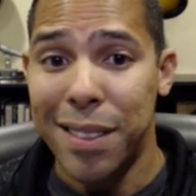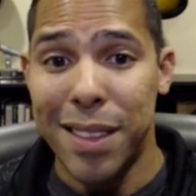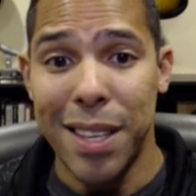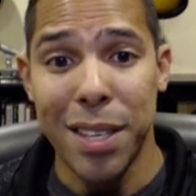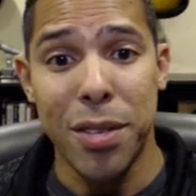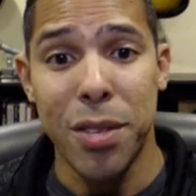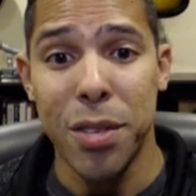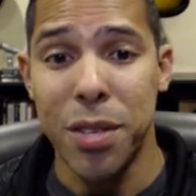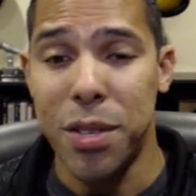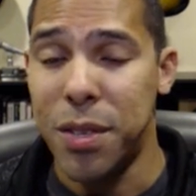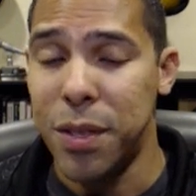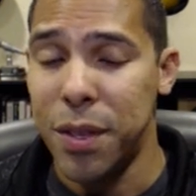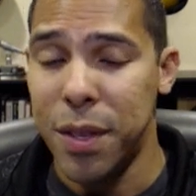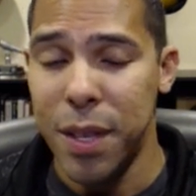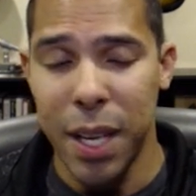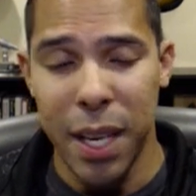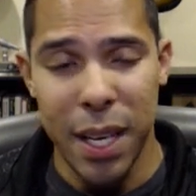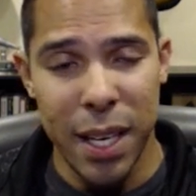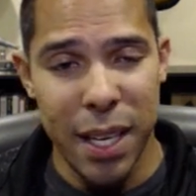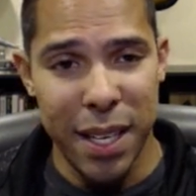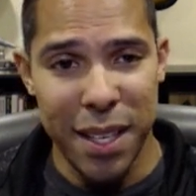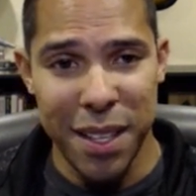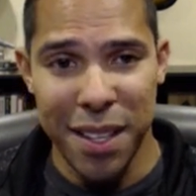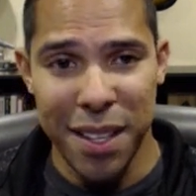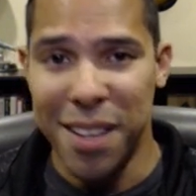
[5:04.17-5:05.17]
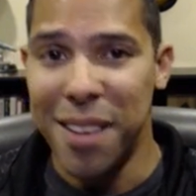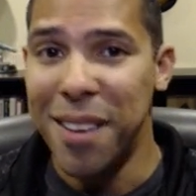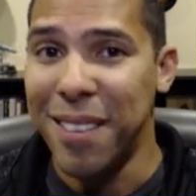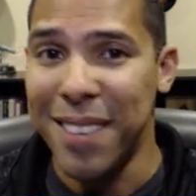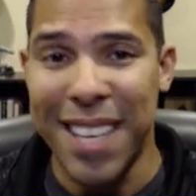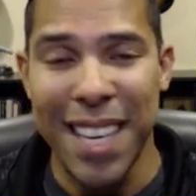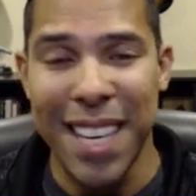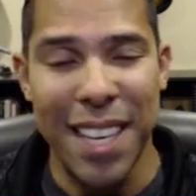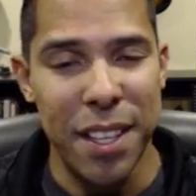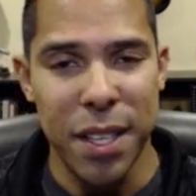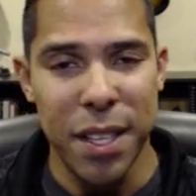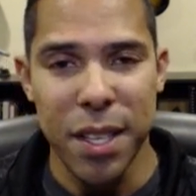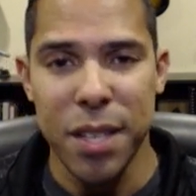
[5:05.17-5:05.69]
is
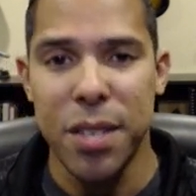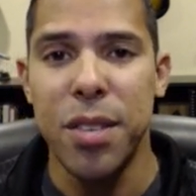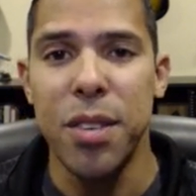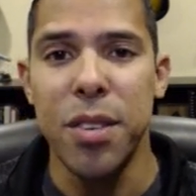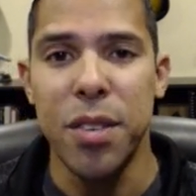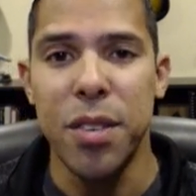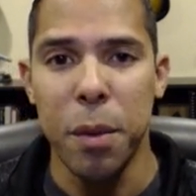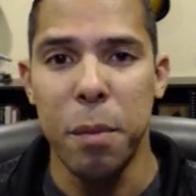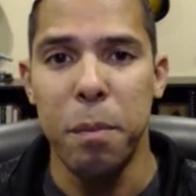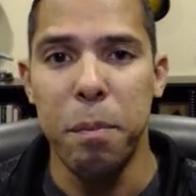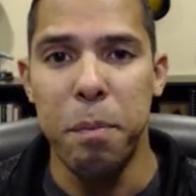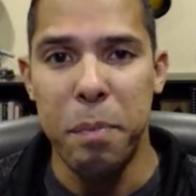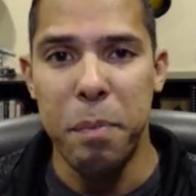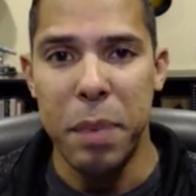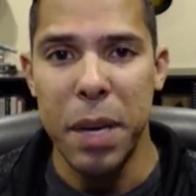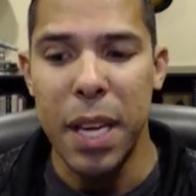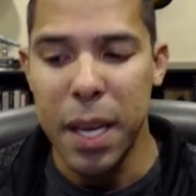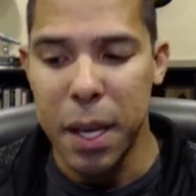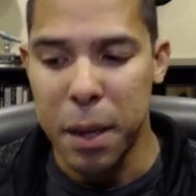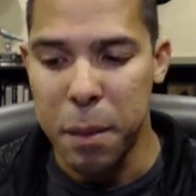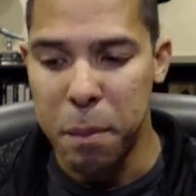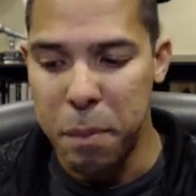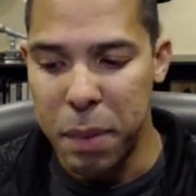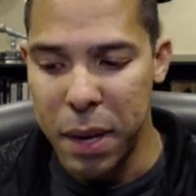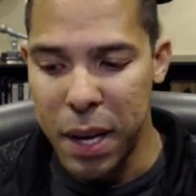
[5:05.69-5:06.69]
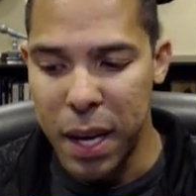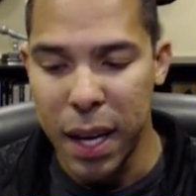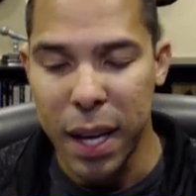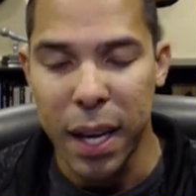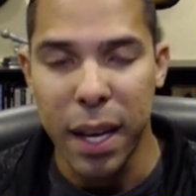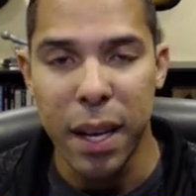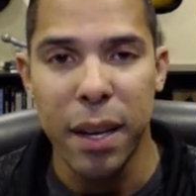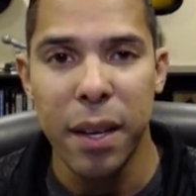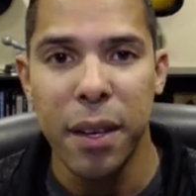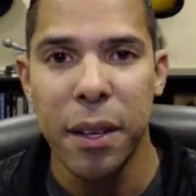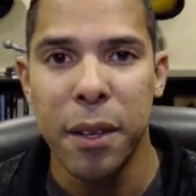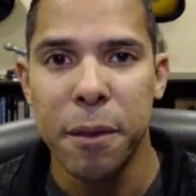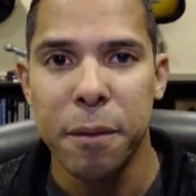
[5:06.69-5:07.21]
again, this is a big